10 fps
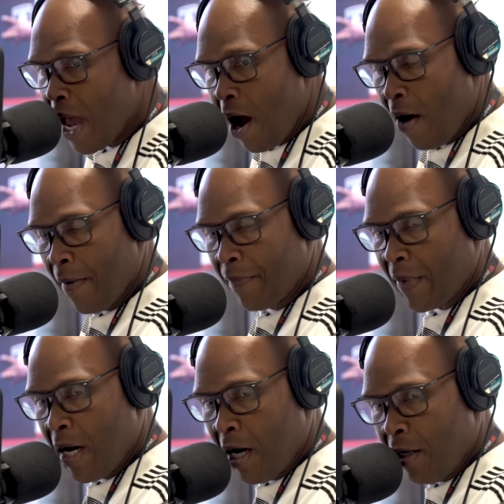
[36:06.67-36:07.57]
Now,
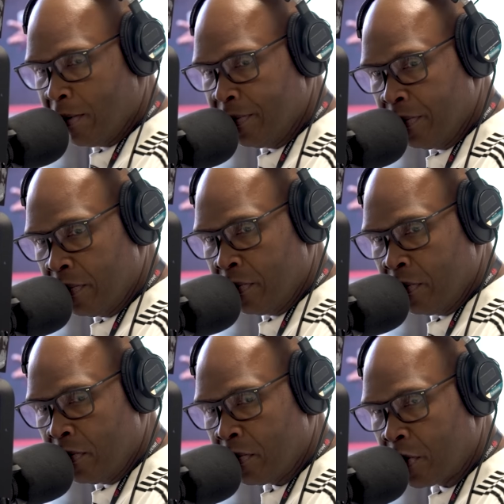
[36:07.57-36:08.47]

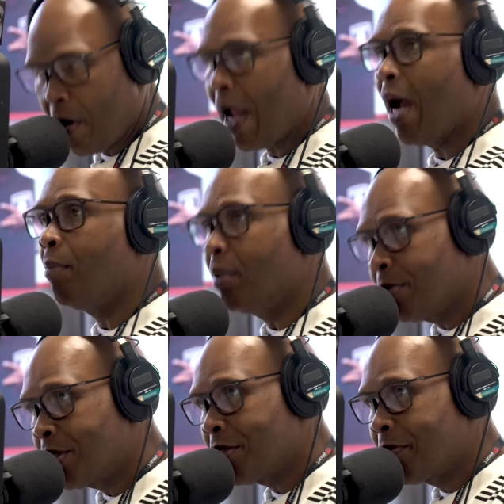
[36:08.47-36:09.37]
your
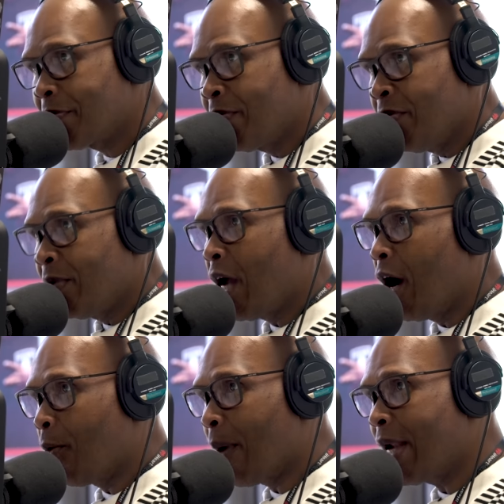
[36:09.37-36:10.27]
albums. Mm-hmm.
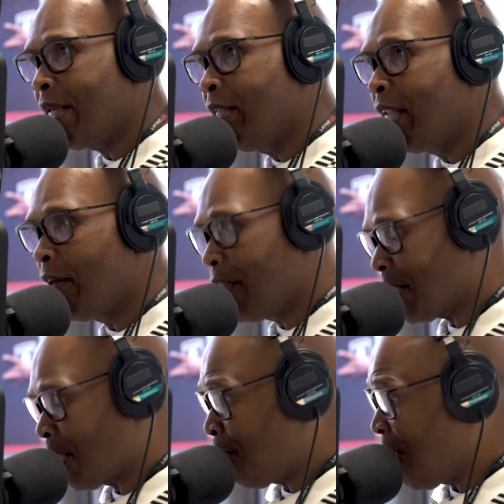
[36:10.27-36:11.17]
All righty. Now,
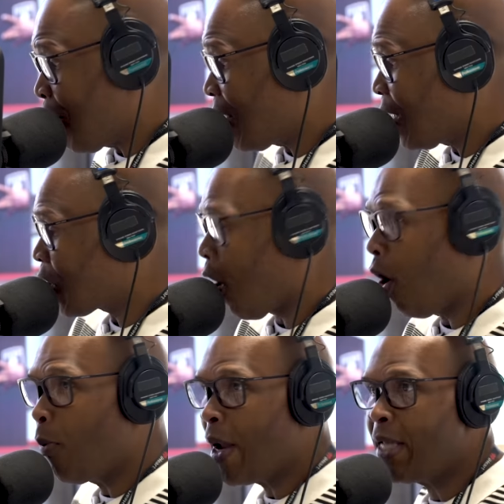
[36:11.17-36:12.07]
there's some people, there's
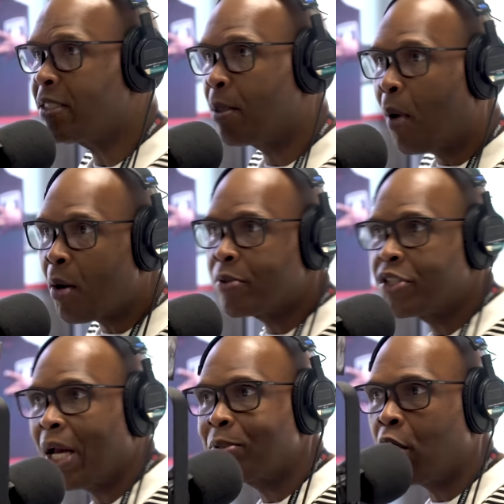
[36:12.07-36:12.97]
always the
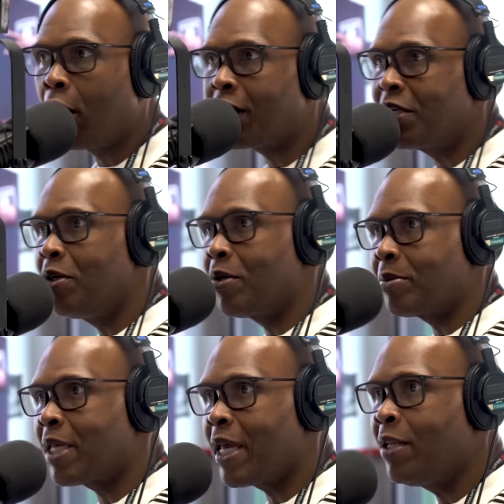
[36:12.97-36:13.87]
barbershop talk. You know what
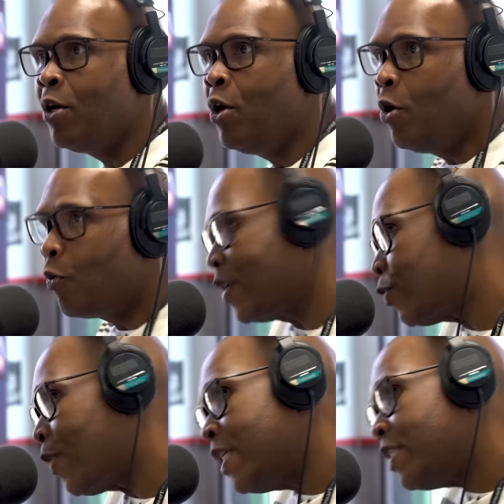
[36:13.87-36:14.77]
I'm saying?
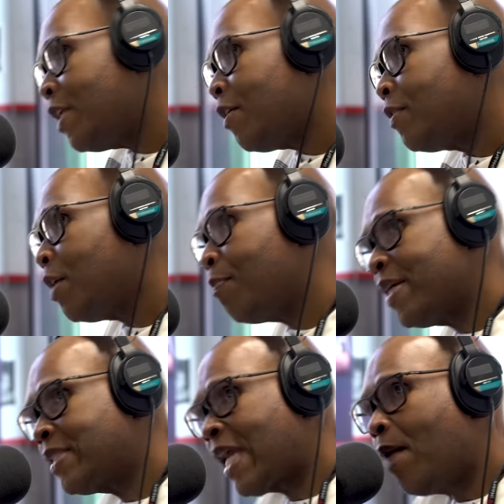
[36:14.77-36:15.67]
Which one is their
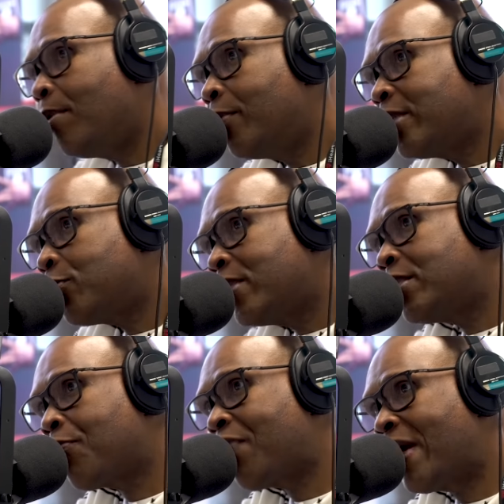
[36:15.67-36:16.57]
best album? Yeah. Which one is
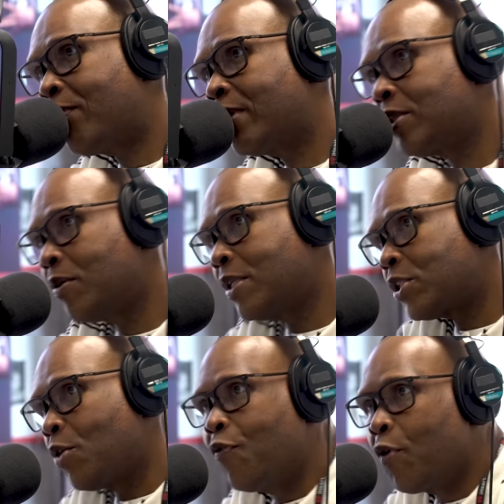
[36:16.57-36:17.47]
their favorite? So on and
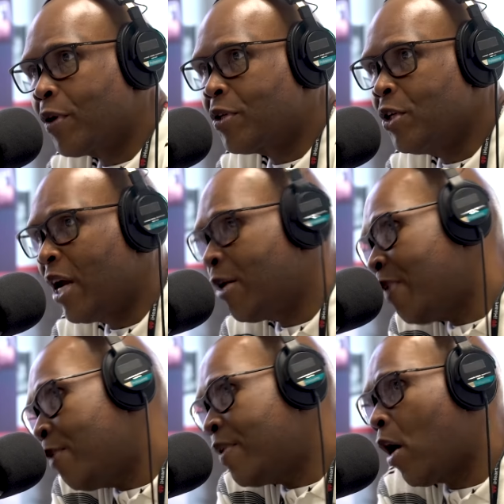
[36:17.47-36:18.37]
so forth. You know,
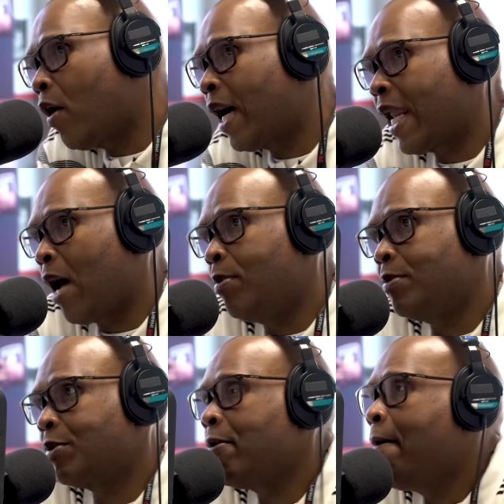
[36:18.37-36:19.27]
and we all got
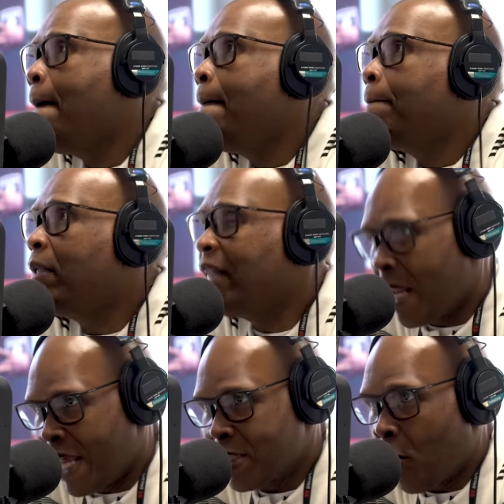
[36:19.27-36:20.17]
albums. Right.
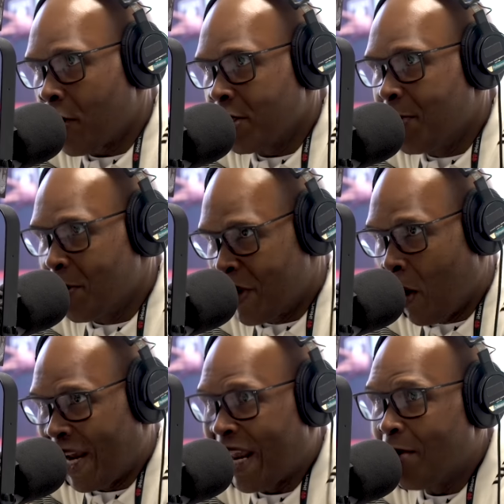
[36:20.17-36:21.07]
Not as artists, but we
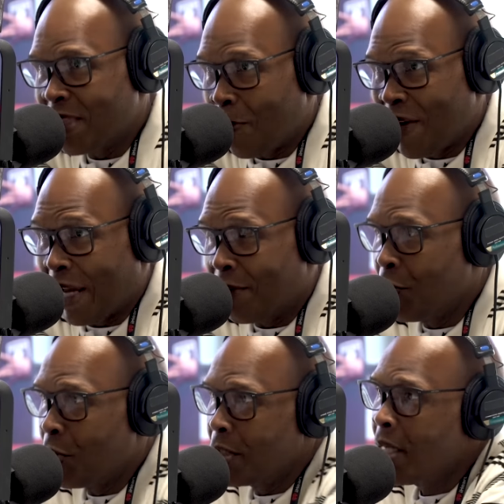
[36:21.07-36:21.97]
all got albums that we like of
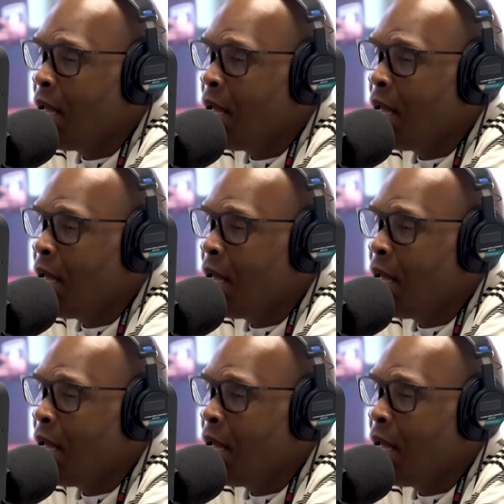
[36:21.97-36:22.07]
yours.